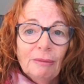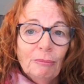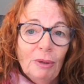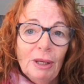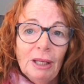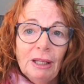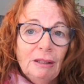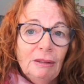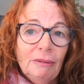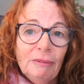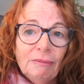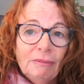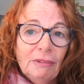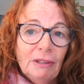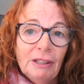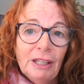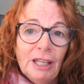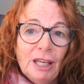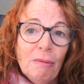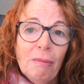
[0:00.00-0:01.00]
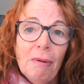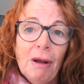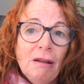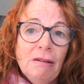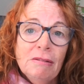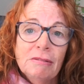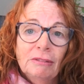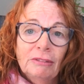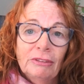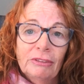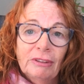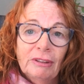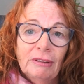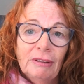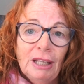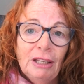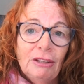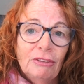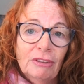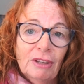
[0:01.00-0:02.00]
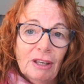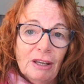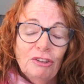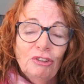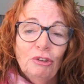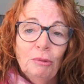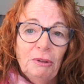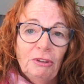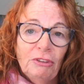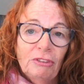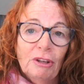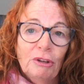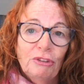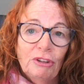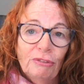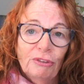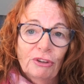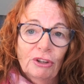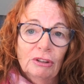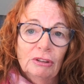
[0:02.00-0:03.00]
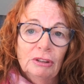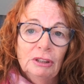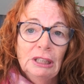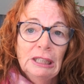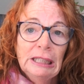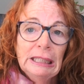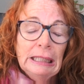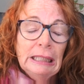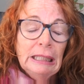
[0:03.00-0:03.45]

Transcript: well, he won't. It's going to be so difficult.